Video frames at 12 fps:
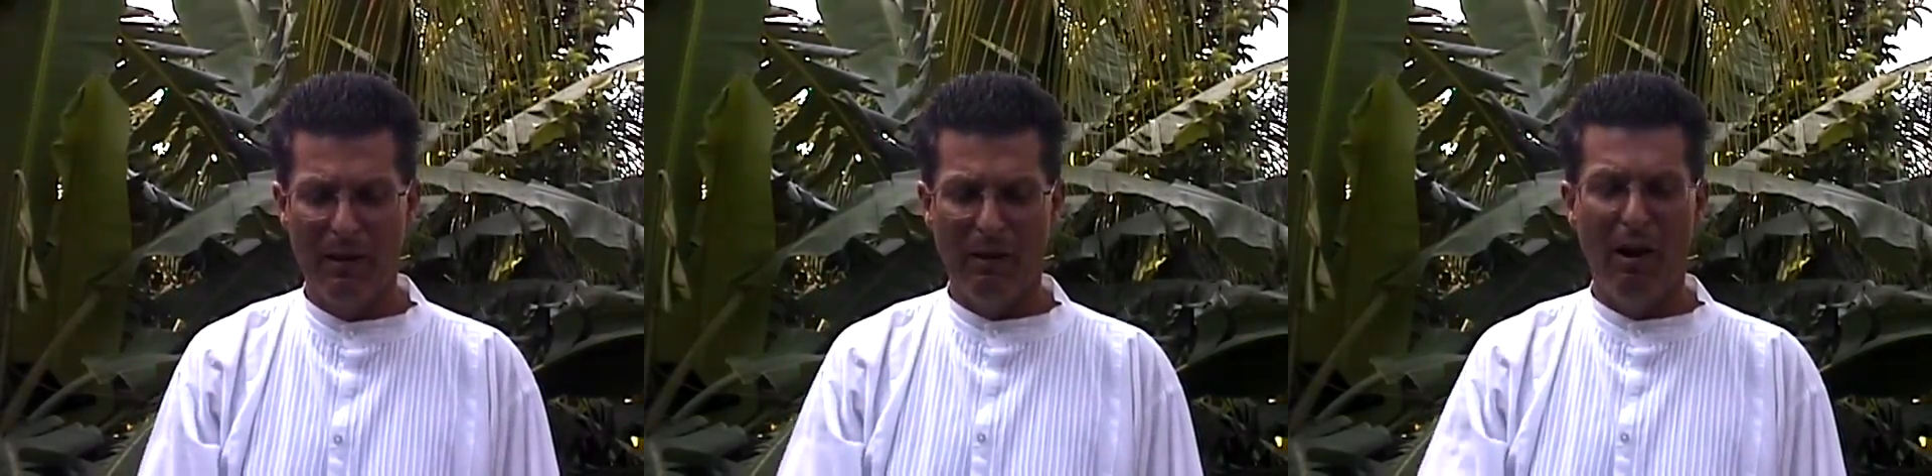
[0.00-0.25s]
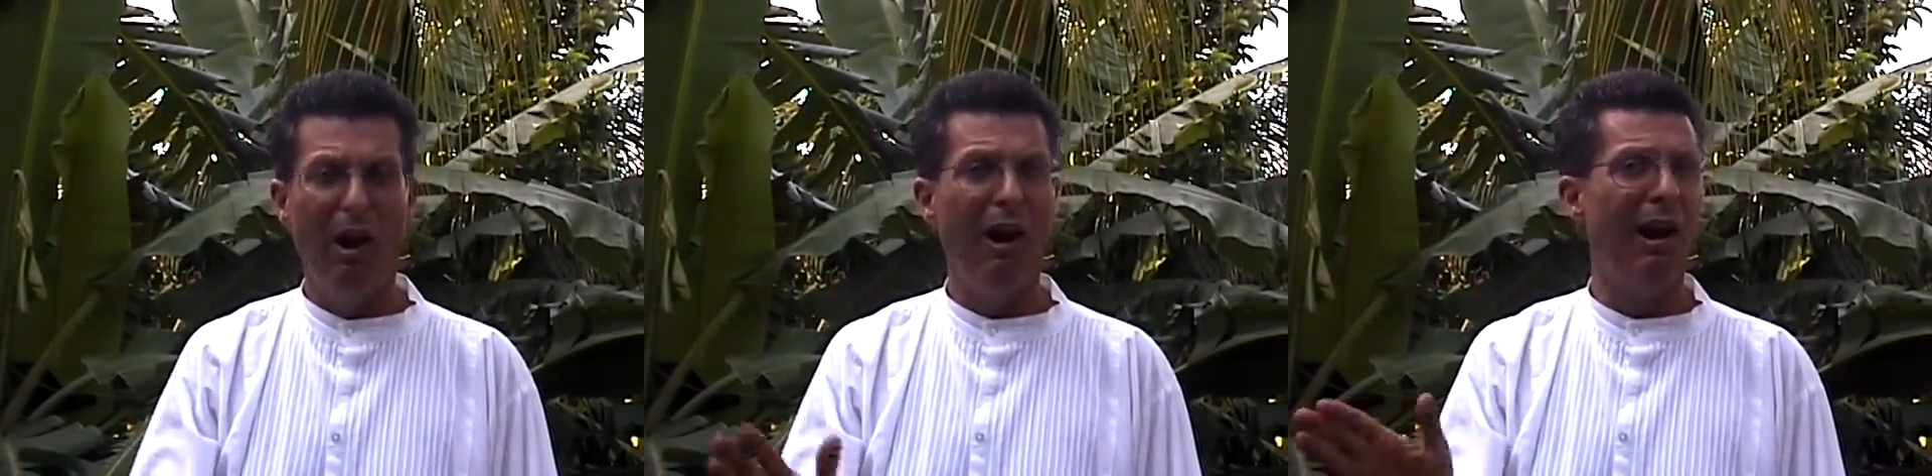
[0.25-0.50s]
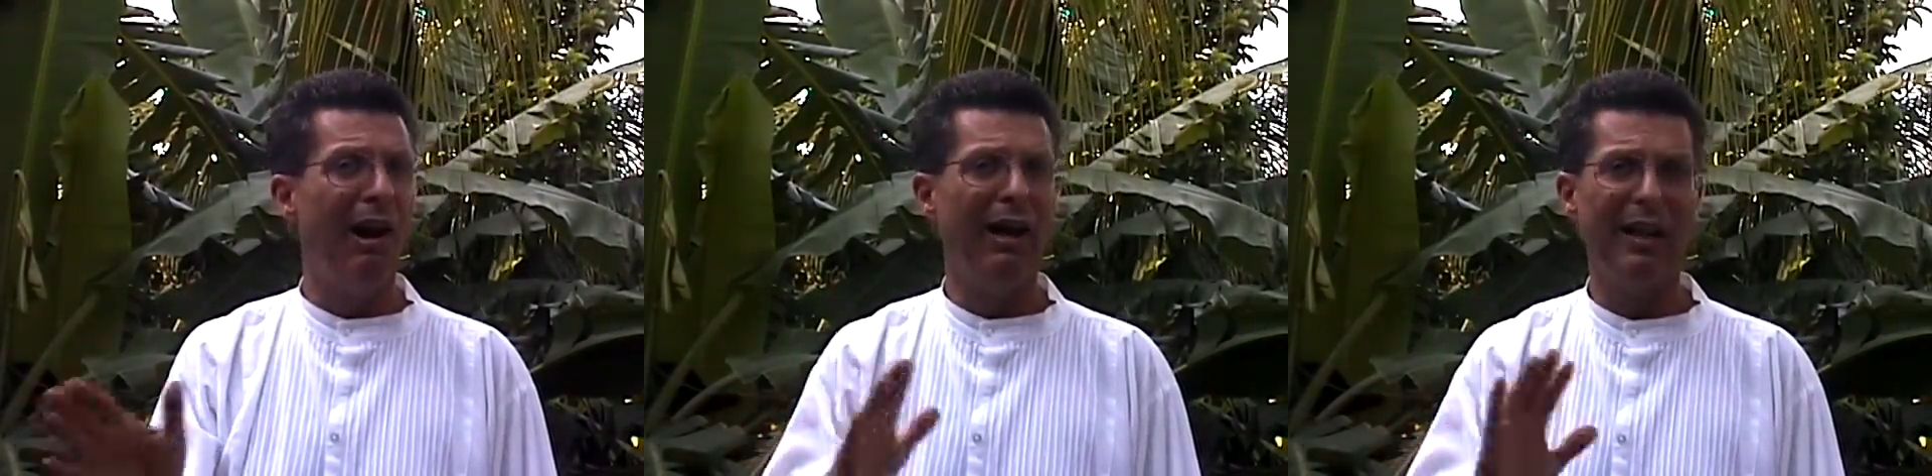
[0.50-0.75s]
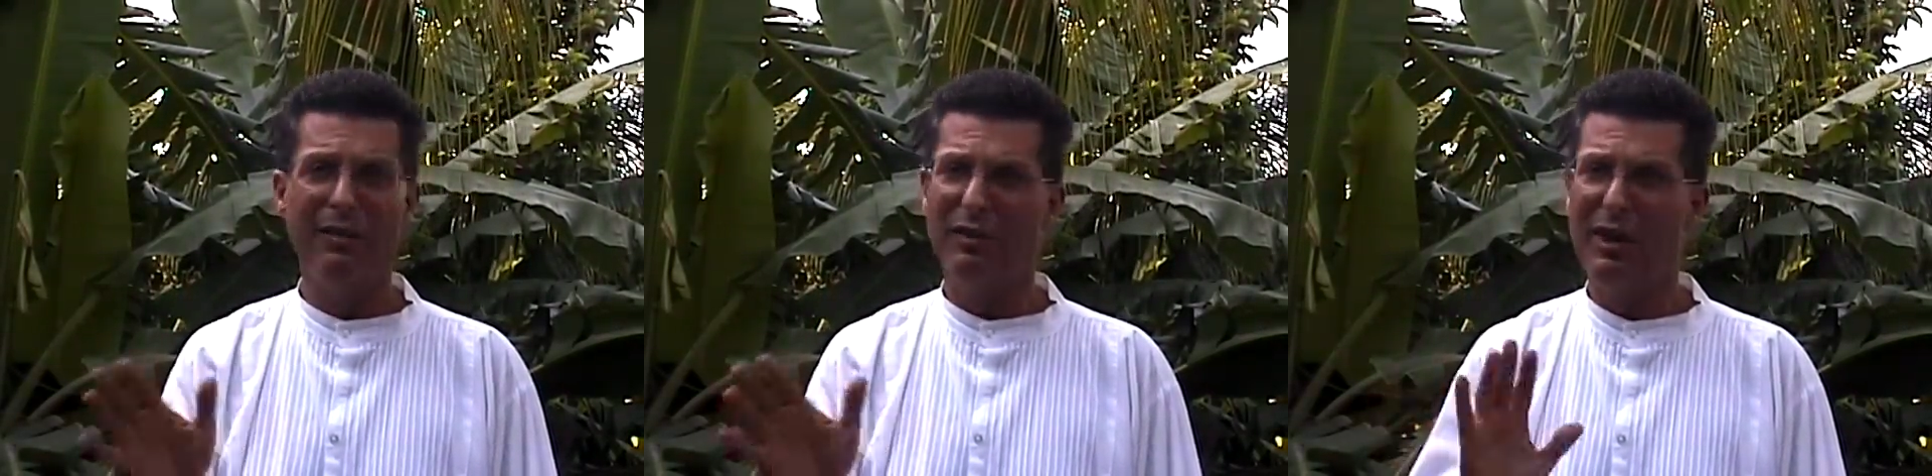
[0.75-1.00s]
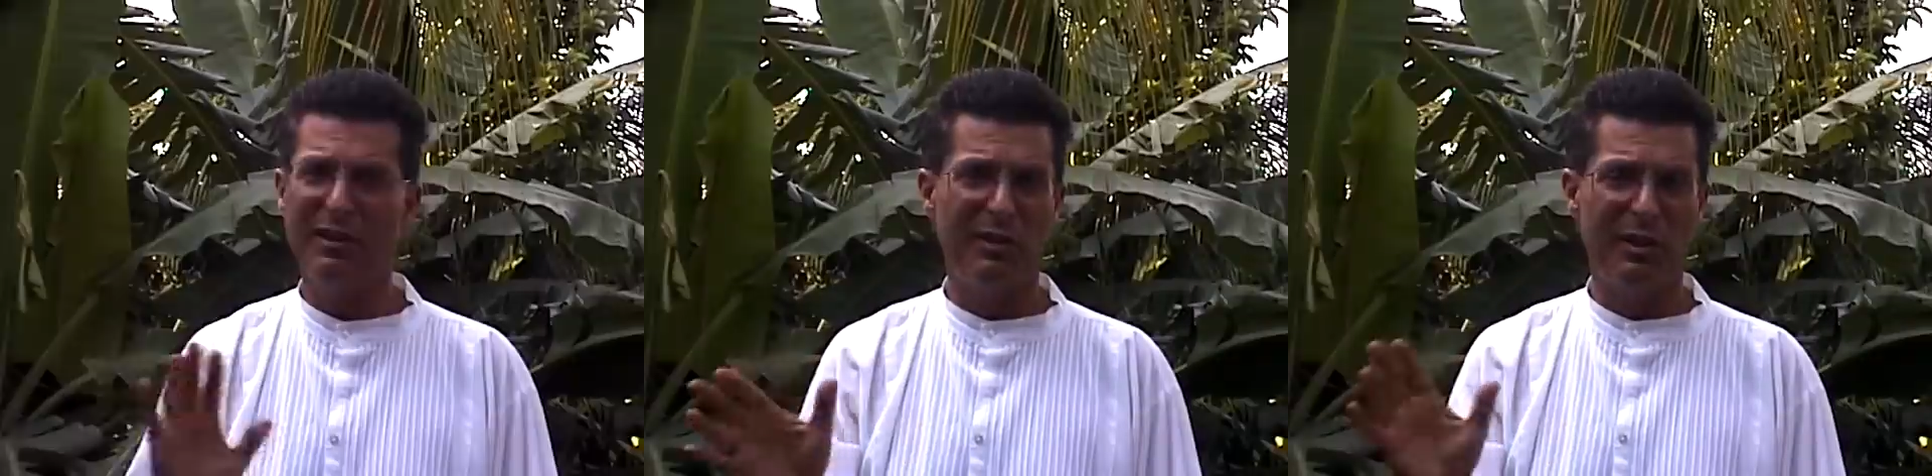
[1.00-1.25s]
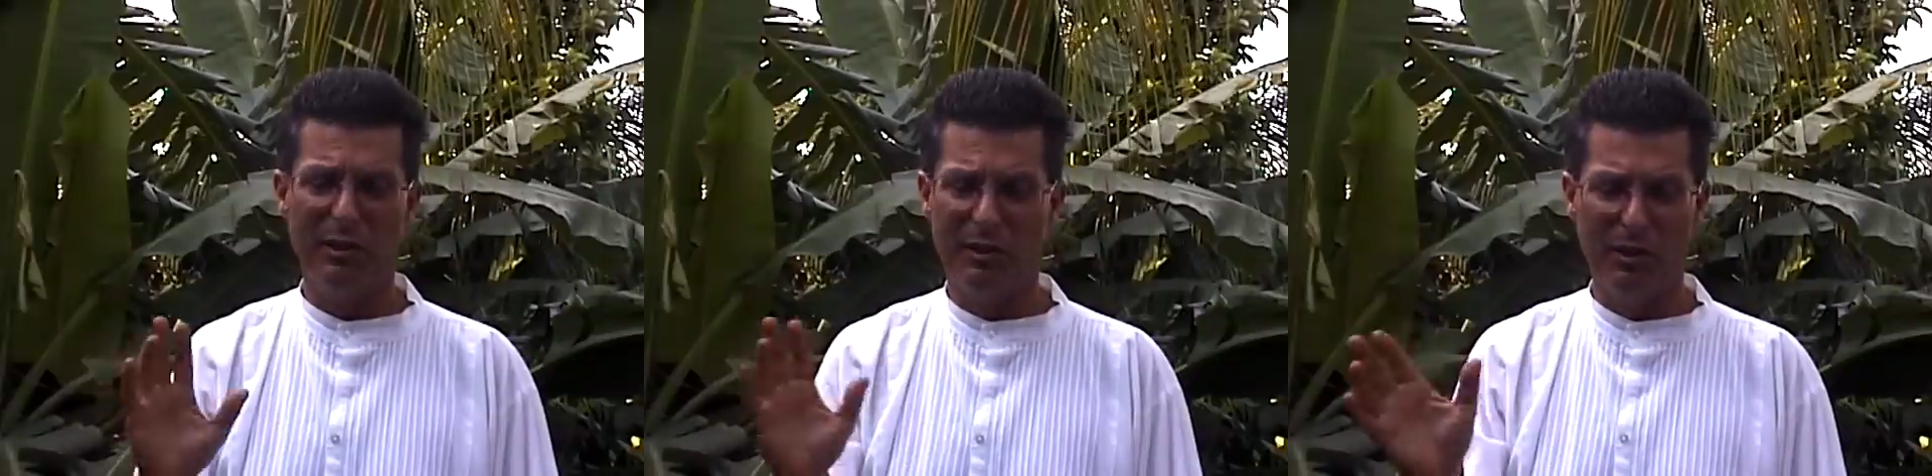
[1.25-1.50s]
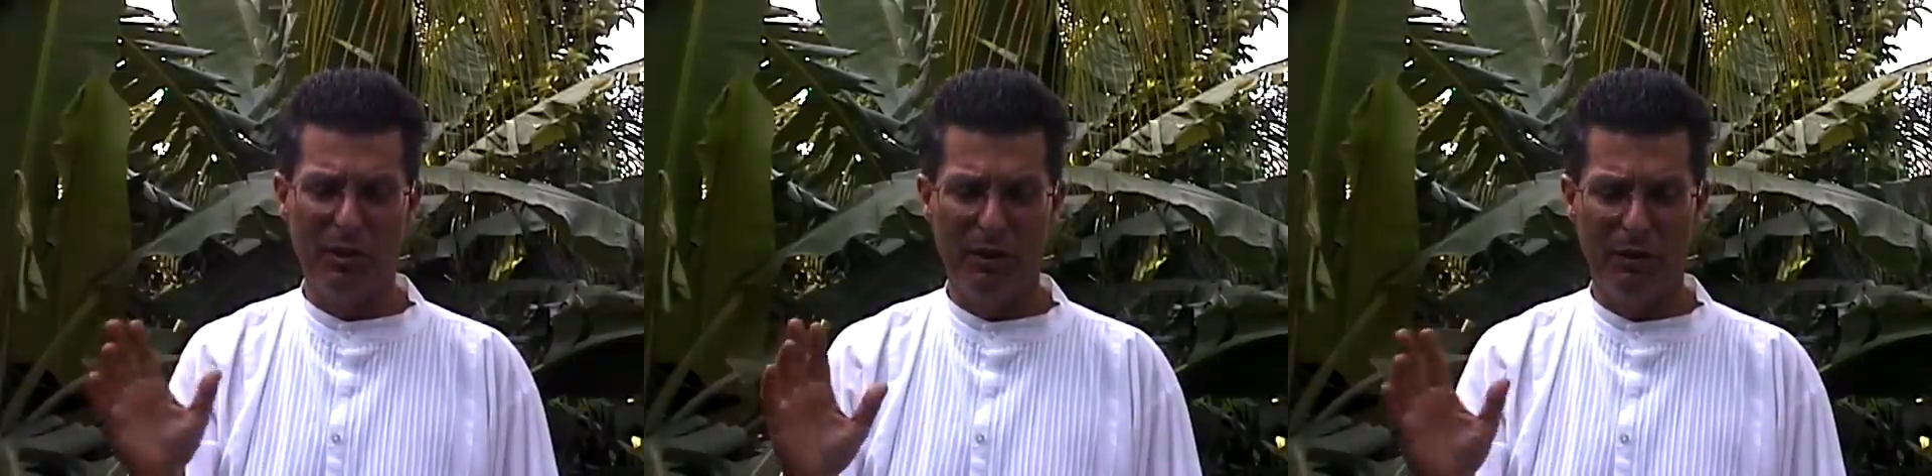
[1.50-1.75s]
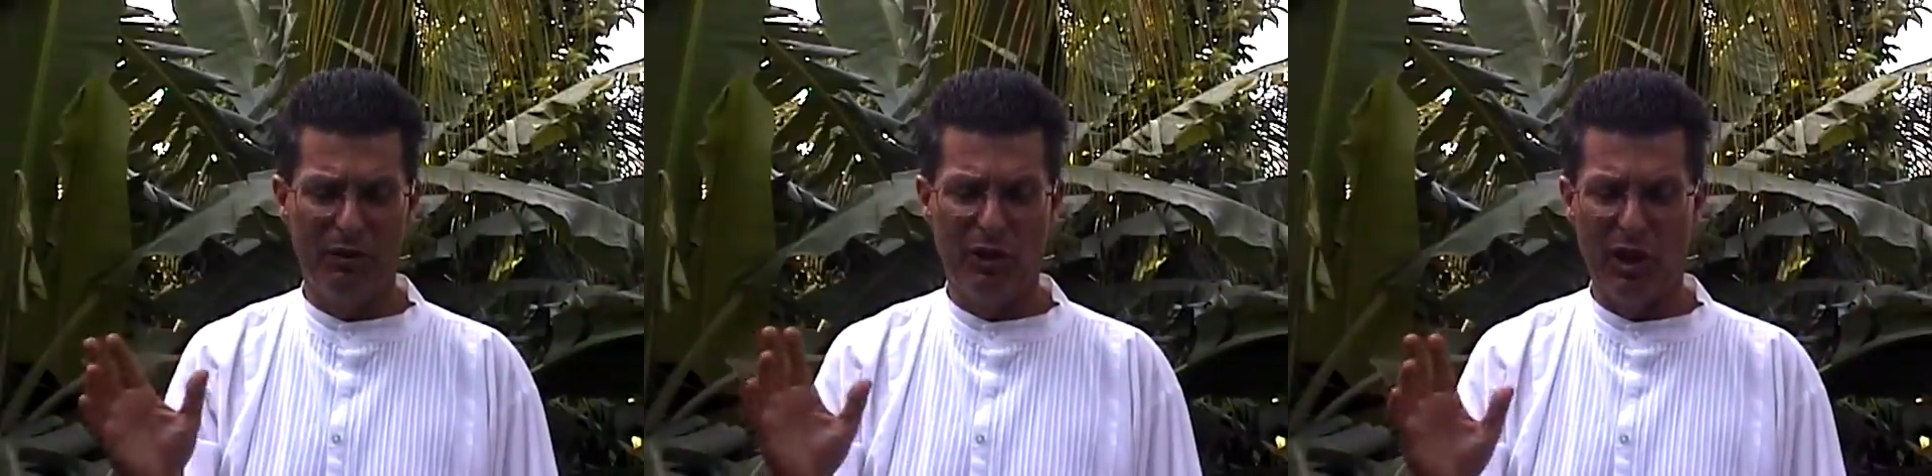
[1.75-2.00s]
All of us
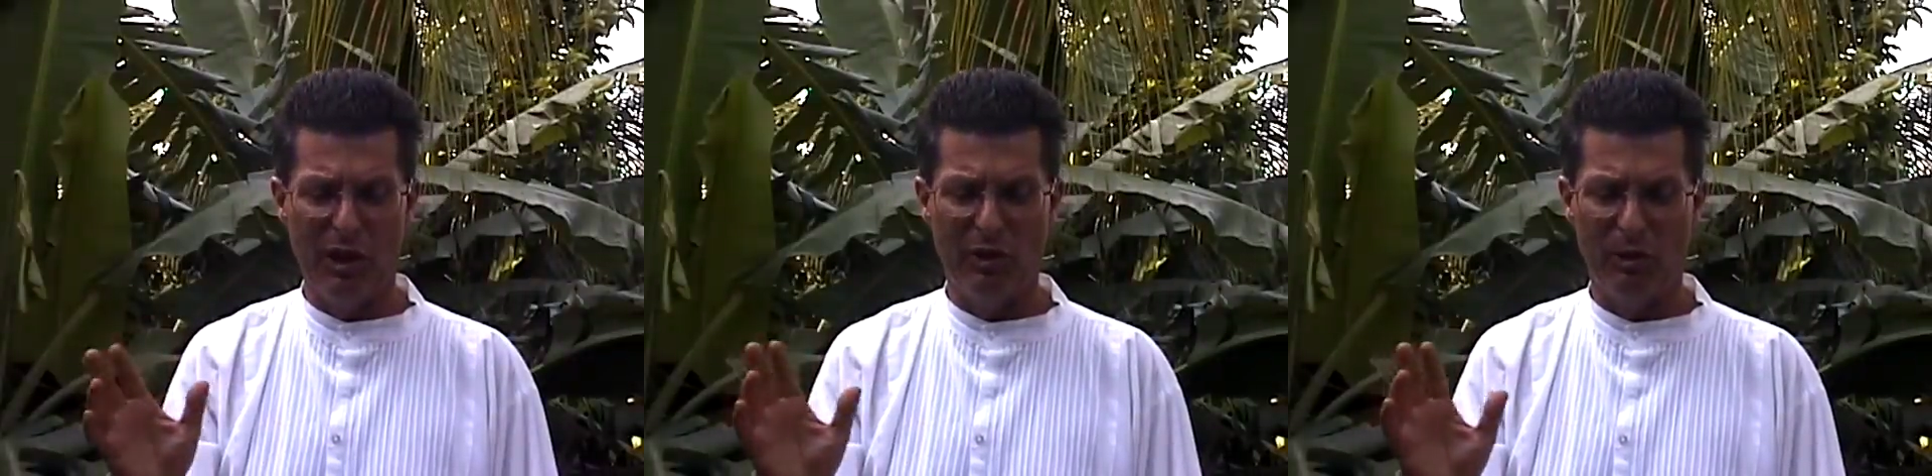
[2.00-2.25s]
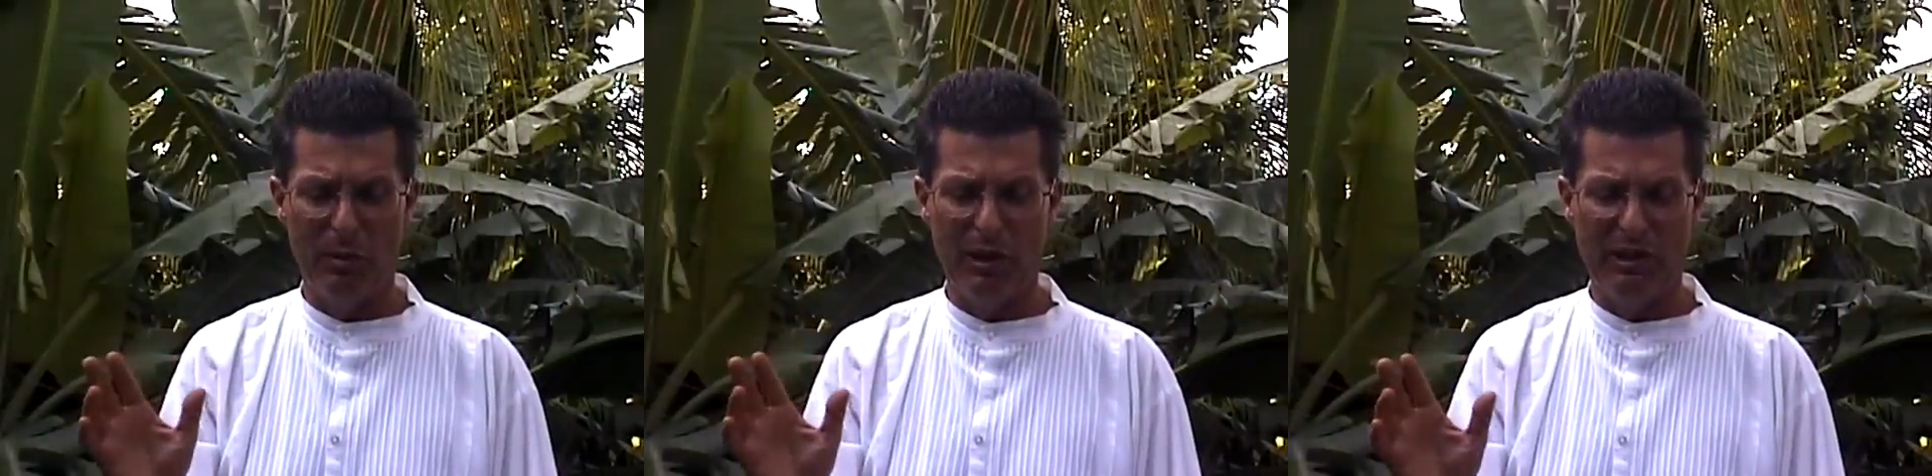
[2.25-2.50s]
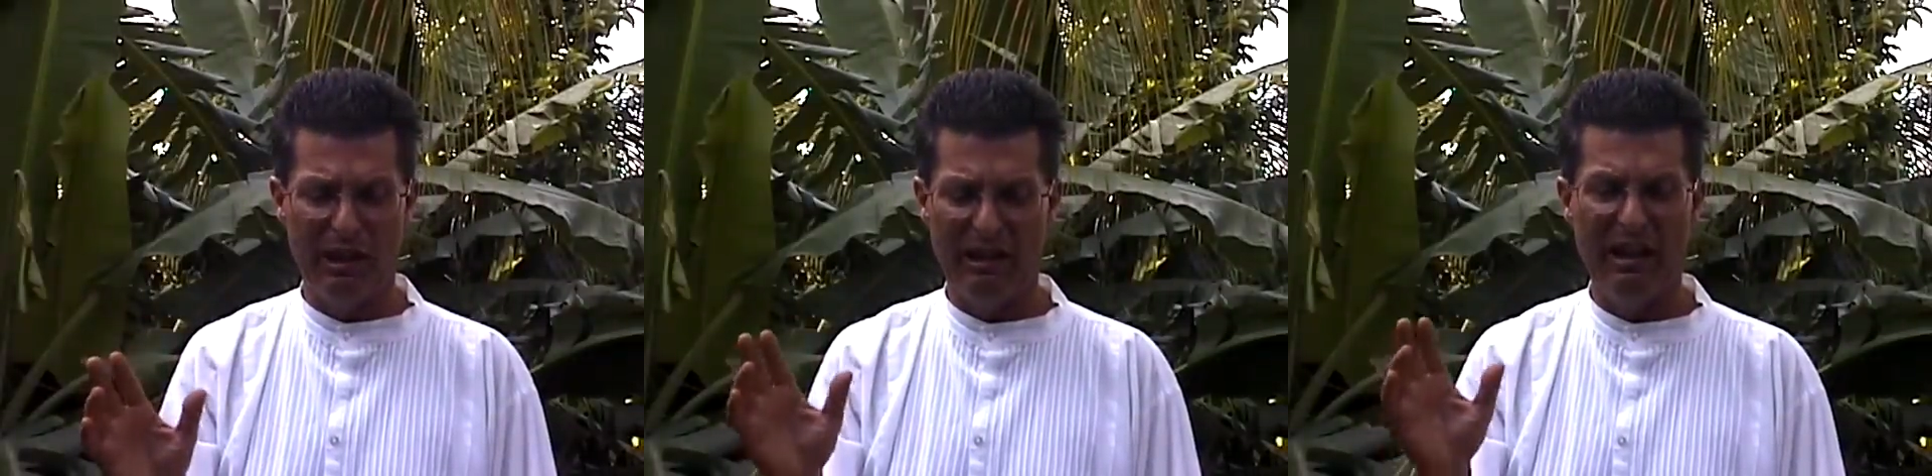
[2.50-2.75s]
deserve judgment and